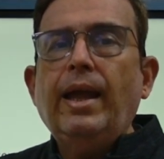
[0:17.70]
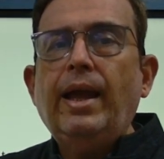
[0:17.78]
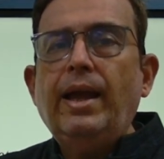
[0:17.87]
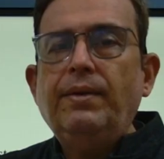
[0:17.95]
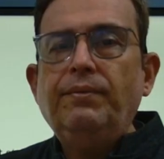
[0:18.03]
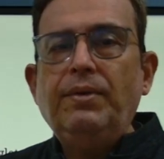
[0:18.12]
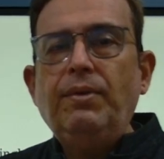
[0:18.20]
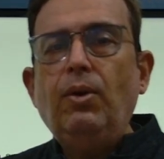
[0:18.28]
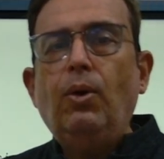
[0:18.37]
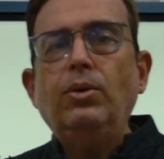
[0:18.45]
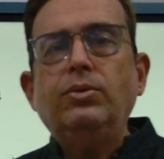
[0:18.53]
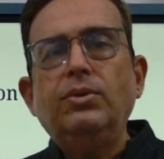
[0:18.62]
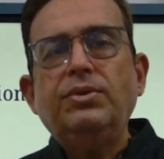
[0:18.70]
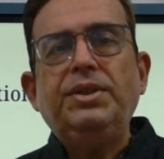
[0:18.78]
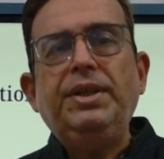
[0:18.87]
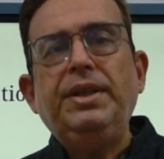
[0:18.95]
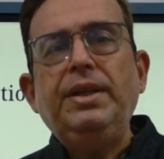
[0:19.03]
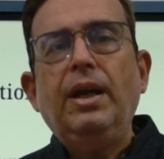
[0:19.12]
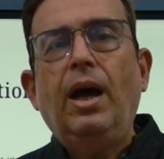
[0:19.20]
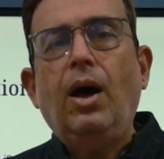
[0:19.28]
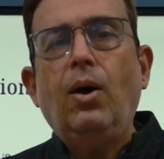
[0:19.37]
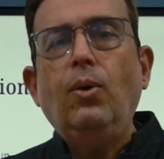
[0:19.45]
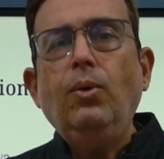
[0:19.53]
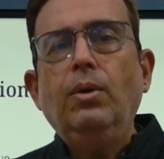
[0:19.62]
and we will also see
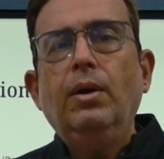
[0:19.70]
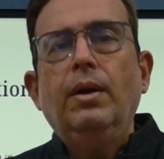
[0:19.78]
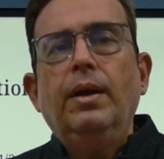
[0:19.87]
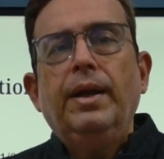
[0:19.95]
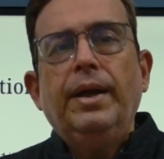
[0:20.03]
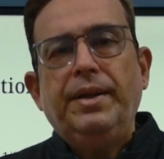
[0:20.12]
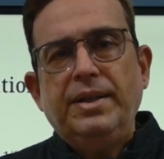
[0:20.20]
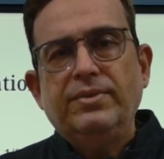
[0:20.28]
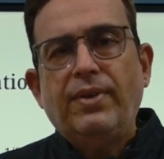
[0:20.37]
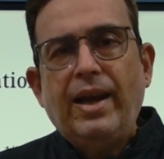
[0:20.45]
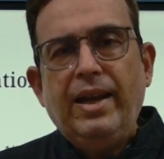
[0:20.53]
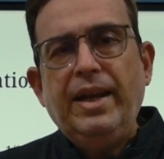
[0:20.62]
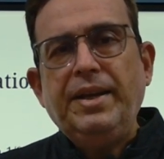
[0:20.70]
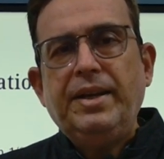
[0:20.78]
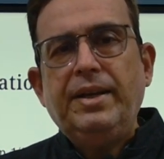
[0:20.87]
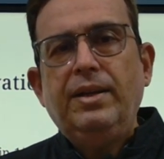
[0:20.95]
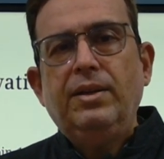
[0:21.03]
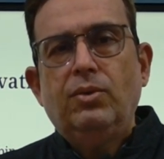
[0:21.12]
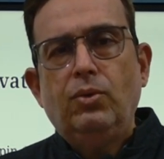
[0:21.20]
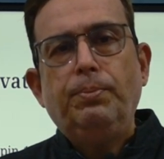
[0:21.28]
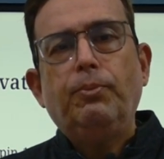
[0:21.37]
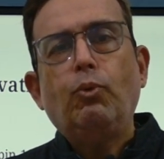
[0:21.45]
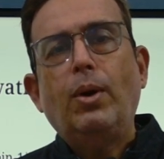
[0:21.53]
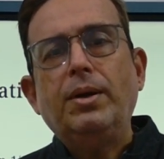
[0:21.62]
how it is violated
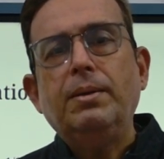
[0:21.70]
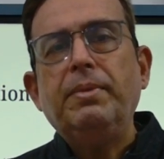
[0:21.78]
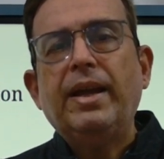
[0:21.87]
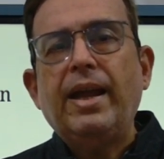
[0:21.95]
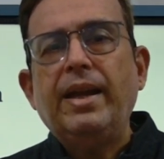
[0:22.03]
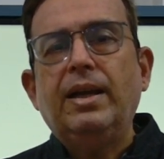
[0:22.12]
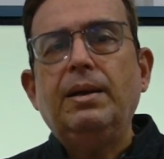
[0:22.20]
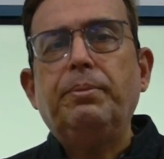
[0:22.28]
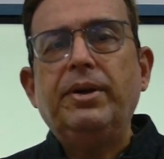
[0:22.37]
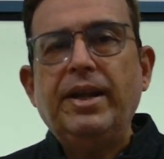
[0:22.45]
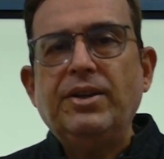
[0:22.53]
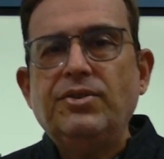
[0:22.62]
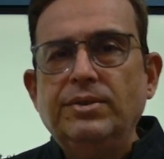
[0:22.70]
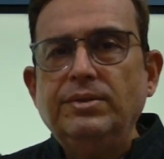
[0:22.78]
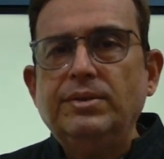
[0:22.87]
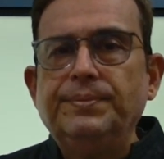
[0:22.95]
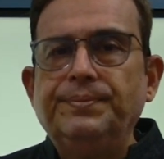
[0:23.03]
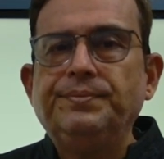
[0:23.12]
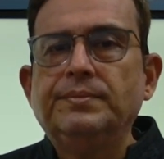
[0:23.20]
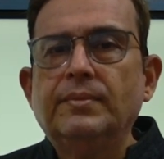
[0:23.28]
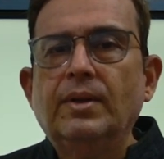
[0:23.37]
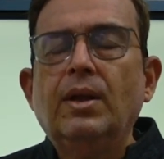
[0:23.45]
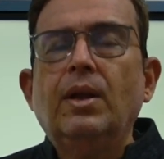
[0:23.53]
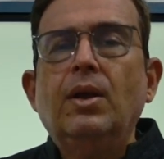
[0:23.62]
through quantum mechanical predictions.
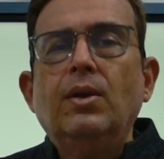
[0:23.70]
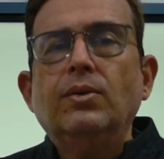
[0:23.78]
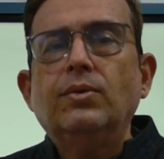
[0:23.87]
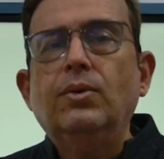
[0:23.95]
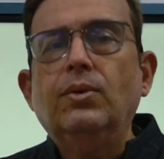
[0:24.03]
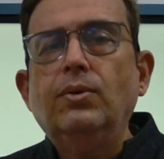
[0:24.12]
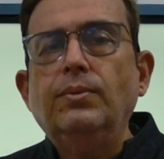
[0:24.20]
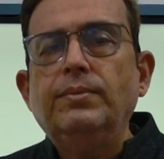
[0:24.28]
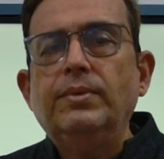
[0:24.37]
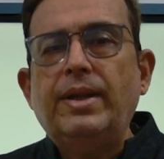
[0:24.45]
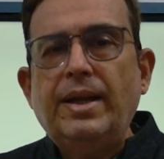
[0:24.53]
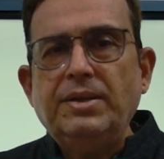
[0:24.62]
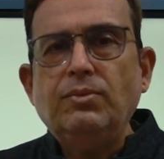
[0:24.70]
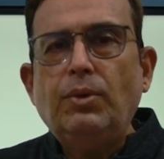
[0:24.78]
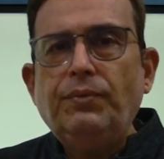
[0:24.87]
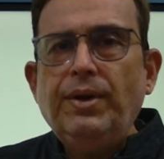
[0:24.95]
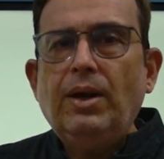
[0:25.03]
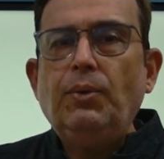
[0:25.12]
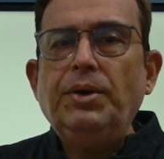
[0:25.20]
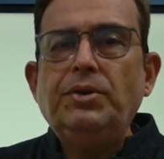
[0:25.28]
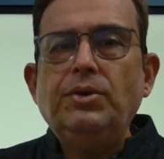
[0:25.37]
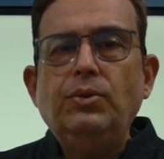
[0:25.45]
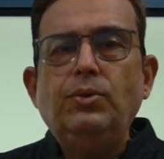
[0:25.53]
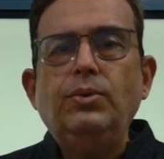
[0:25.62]
So that is what we are going
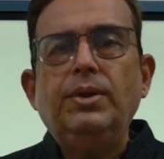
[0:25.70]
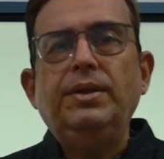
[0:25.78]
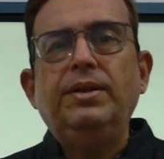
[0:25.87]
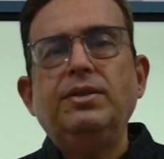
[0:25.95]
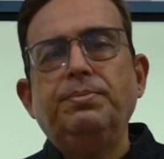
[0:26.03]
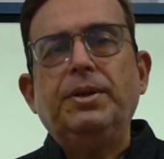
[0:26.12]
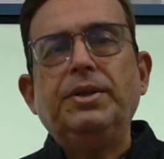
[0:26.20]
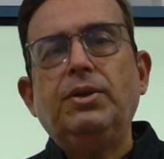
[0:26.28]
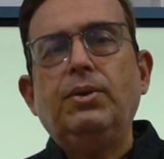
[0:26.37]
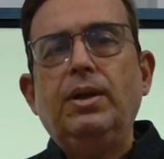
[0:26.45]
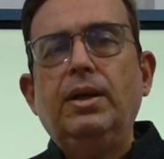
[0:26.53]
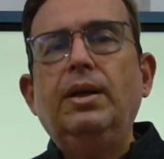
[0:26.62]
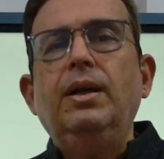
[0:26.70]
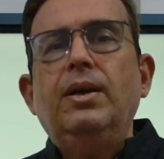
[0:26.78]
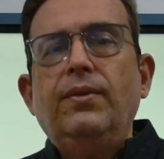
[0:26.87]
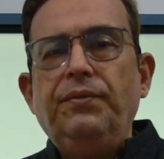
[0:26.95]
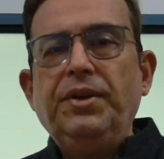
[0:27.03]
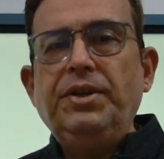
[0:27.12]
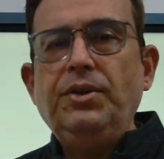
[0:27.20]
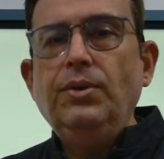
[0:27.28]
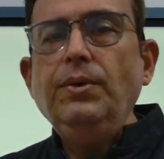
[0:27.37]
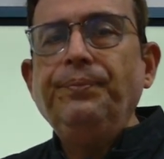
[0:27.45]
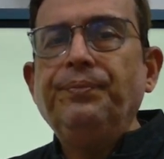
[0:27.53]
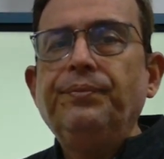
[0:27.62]
to do in this particular
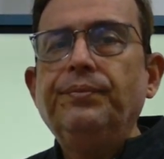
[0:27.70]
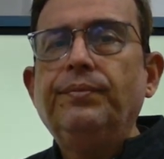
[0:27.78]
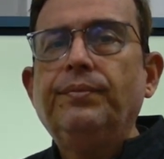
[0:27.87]
video,